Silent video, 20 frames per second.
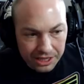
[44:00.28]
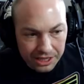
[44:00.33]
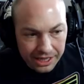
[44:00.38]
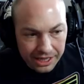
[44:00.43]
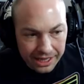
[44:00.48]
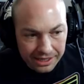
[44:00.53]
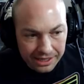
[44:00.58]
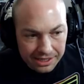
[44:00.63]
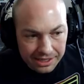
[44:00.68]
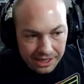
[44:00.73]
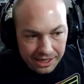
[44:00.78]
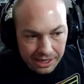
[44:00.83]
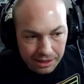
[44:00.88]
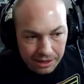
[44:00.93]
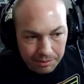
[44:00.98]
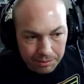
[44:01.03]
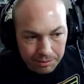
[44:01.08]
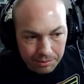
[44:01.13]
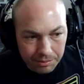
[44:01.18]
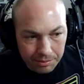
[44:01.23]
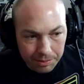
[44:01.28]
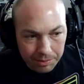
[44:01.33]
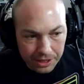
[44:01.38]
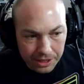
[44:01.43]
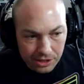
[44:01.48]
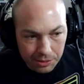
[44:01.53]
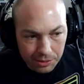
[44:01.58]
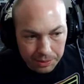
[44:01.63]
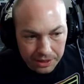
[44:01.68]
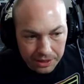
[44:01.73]
that same
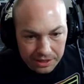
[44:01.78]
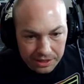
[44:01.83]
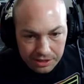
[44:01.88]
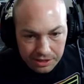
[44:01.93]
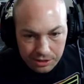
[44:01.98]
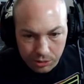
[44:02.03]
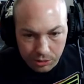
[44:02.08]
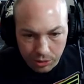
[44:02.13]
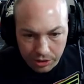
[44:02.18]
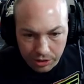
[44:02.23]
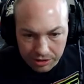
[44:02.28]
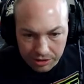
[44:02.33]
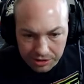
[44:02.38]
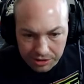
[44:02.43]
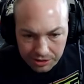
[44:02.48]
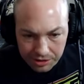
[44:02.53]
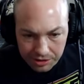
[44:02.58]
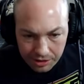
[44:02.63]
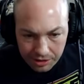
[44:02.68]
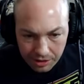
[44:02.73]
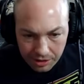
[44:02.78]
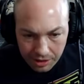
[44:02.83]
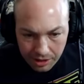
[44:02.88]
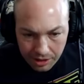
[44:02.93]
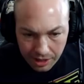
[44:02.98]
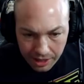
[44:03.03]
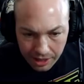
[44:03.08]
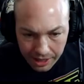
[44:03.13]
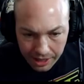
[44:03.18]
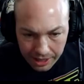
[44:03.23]
puzzle piece source,
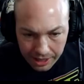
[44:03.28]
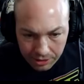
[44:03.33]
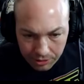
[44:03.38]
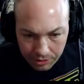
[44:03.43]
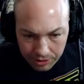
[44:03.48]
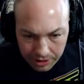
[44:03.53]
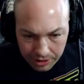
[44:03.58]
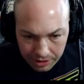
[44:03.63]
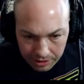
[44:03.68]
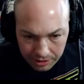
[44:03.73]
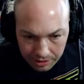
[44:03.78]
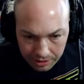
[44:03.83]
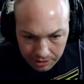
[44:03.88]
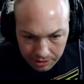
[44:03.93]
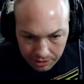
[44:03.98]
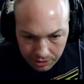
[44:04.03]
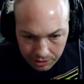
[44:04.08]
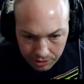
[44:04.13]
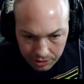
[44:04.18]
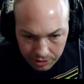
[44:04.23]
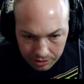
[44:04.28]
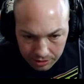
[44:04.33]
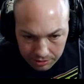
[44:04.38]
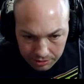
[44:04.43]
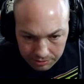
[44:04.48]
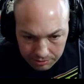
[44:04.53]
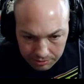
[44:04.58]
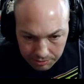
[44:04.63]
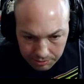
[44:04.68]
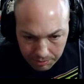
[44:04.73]
and you
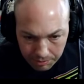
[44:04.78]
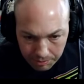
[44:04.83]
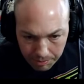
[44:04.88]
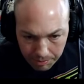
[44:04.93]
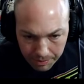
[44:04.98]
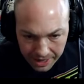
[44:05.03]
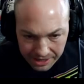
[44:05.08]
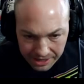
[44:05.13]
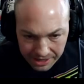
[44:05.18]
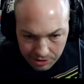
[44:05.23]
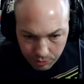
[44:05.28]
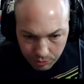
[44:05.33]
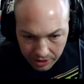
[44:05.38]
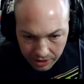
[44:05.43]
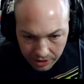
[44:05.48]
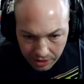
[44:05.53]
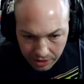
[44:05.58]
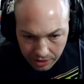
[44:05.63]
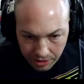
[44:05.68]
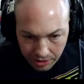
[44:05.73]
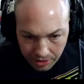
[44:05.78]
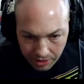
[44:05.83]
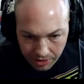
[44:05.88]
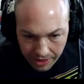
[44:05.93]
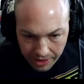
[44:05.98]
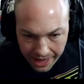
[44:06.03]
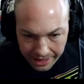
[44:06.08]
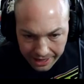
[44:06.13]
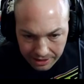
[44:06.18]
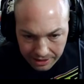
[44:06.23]
can mess with
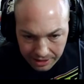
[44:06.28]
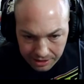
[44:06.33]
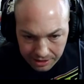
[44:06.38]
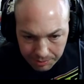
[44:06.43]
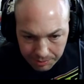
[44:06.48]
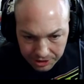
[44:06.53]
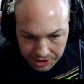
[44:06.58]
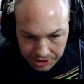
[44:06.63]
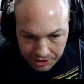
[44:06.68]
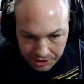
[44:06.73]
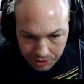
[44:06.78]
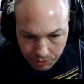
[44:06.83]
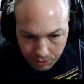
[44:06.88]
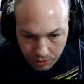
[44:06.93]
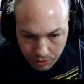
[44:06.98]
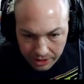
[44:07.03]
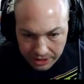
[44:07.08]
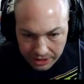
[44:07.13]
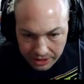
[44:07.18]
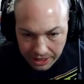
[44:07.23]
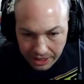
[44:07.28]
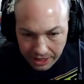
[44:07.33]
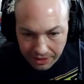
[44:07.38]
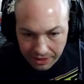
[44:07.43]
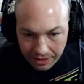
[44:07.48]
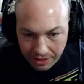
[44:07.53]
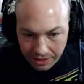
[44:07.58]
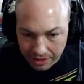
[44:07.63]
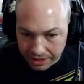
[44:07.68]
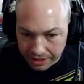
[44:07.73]
that as much as you want.
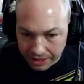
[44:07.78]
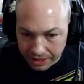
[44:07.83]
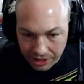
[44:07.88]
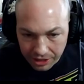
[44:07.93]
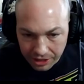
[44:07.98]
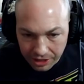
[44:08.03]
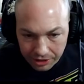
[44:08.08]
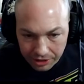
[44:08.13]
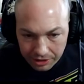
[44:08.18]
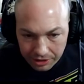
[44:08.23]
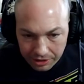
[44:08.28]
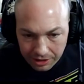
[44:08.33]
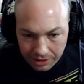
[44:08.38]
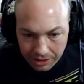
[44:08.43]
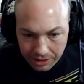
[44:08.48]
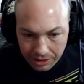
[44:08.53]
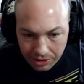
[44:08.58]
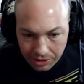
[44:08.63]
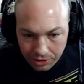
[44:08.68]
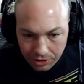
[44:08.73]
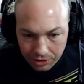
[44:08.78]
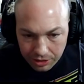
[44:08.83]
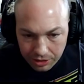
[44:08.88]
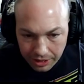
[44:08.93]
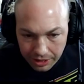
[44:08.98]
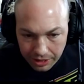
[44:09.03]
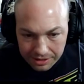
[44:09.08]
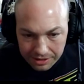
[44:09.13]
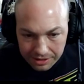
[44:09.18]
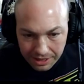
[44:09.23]
Anything on here,
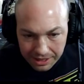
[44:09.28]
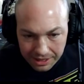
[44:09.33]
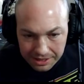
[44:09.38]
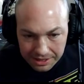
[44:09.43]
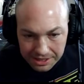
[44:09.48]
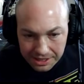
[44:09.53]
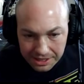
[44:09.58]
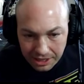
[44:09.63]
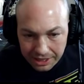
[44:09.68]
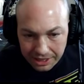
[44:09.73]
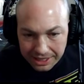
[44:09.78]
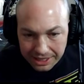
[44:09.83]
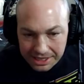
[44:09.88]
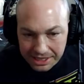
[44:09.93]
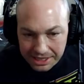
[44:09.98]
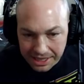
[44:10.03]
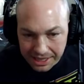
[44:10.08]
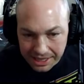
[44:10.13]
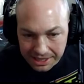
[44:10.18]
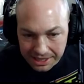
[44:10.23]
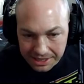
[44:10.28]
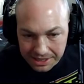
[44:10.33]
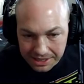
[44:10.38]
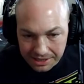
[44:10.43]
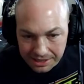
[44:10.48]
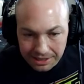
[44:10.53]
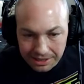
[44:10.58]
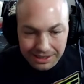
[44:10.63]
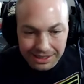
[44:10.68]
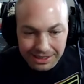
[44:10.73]
it still
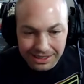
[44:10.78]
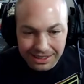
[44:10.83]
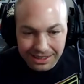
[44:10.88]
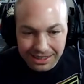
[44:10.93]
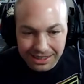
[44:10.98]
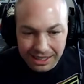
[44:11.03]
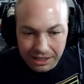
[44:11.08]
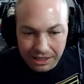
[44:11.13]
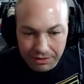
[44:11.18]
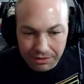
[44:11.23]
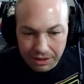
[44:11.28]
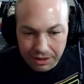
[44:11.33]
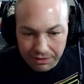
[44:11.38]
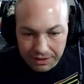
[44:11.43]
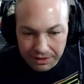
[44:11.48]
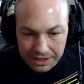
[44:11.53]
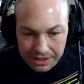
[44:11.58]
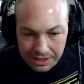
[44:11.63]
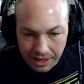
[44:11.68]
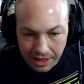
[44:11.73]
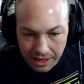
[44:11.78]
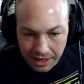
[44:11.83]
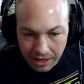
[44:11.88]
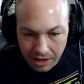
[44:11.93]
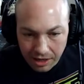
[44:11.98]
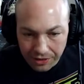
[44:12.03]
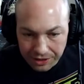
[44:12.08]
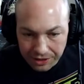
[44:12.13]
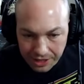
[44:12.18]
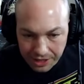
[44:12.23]
exists, even if it's not
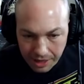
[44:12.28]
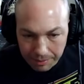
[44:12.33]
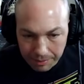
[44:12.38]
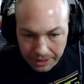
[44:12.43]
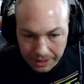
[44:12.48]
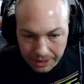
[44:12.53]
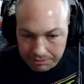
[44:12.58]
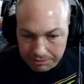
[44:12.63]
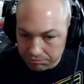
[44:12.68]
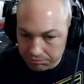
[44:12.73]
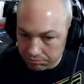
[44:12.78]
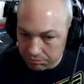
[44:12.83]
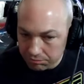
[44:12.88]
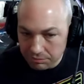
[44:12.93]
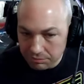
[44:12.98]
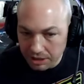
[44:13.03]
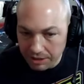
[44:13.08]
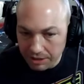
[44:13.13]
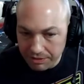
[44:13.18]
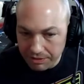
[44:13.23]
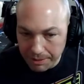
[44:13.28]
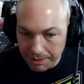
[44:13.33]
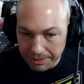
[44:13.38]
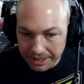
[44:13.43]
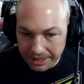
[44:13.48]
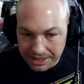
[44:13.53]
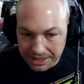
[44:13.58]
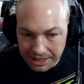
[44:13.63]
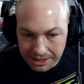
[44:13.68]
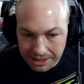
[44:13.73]
on the timeline, if that
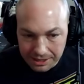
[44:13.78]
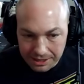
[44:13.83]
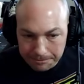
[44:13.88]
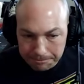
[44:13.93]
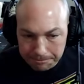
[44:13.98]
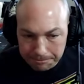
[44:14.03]
makes sense.